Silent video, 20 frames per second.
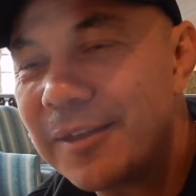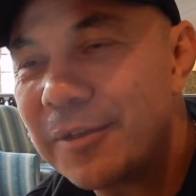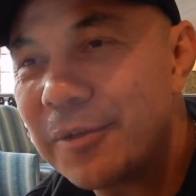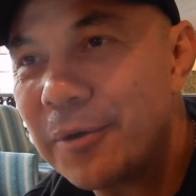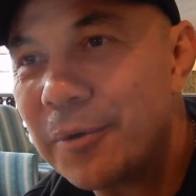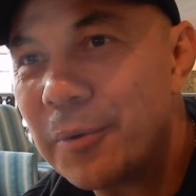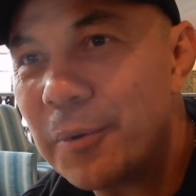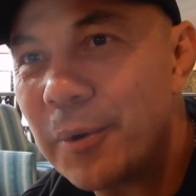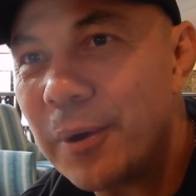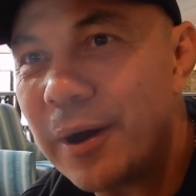You
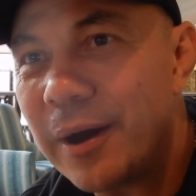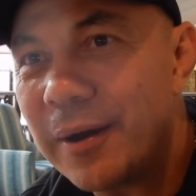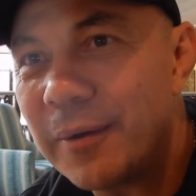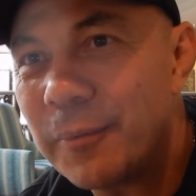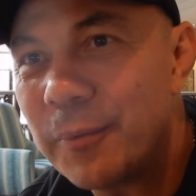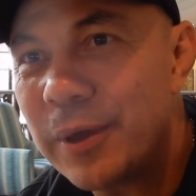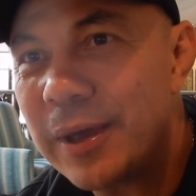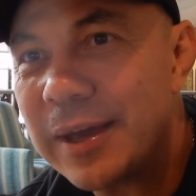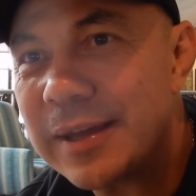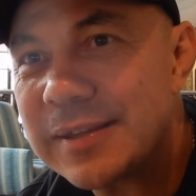know,
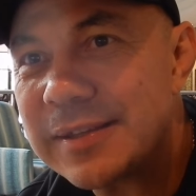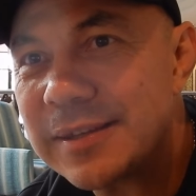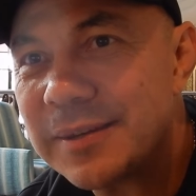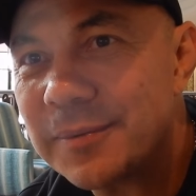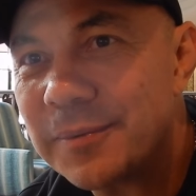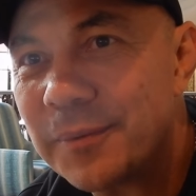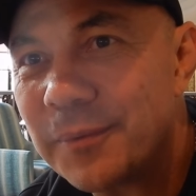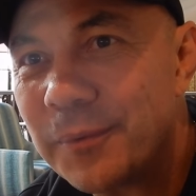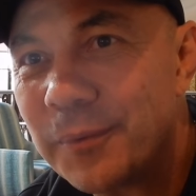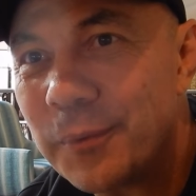we had
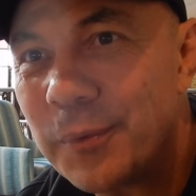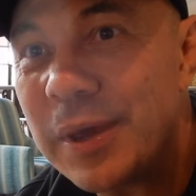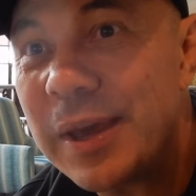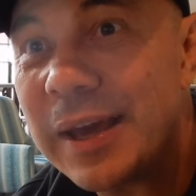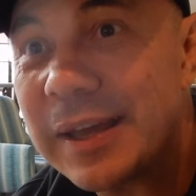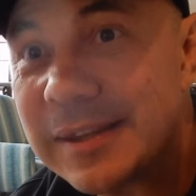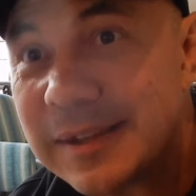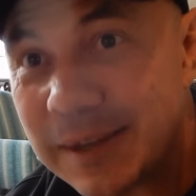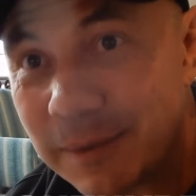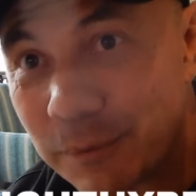some we
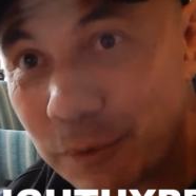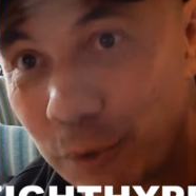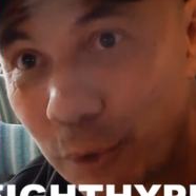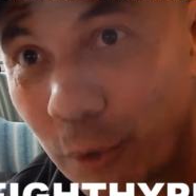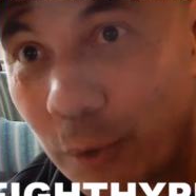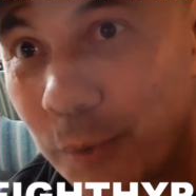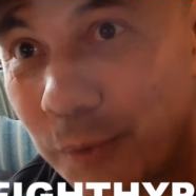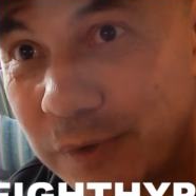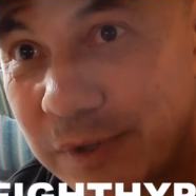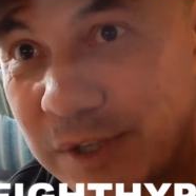had some
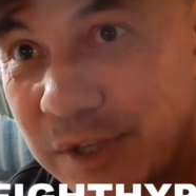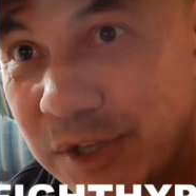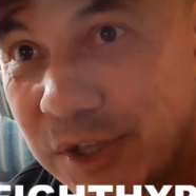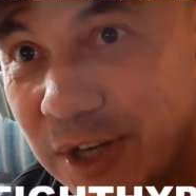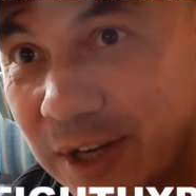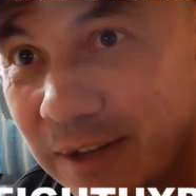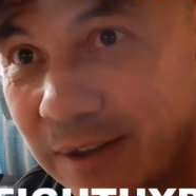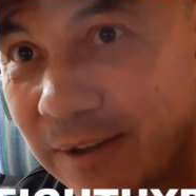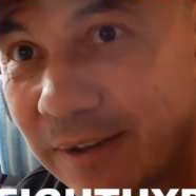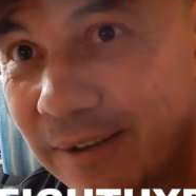talk with each
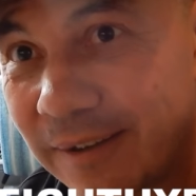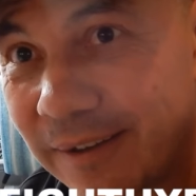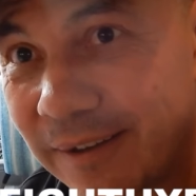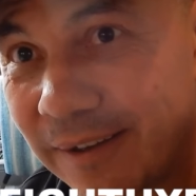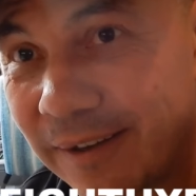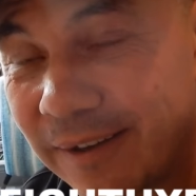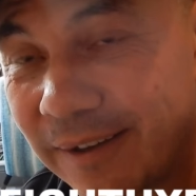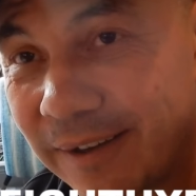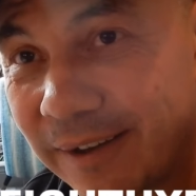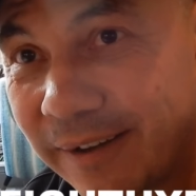other
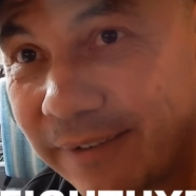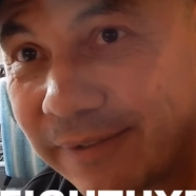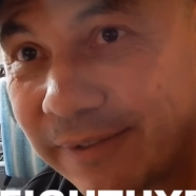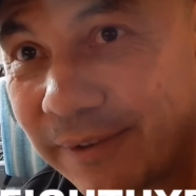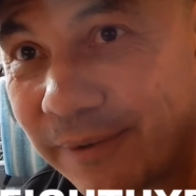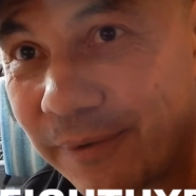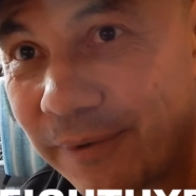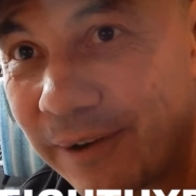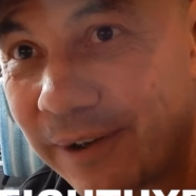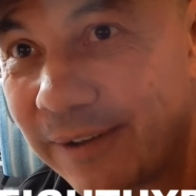uh,
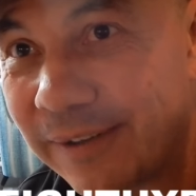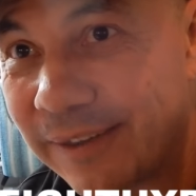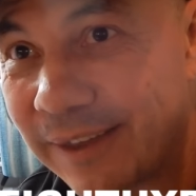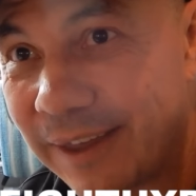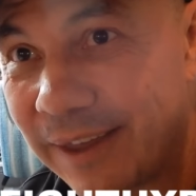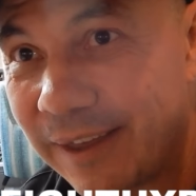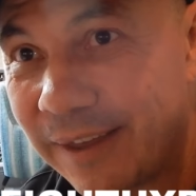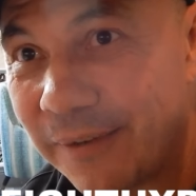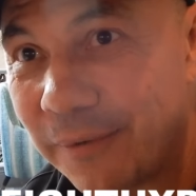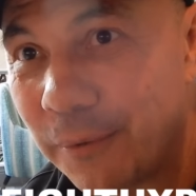after. after?
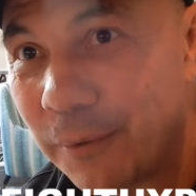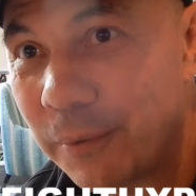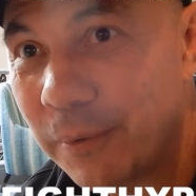Yeah.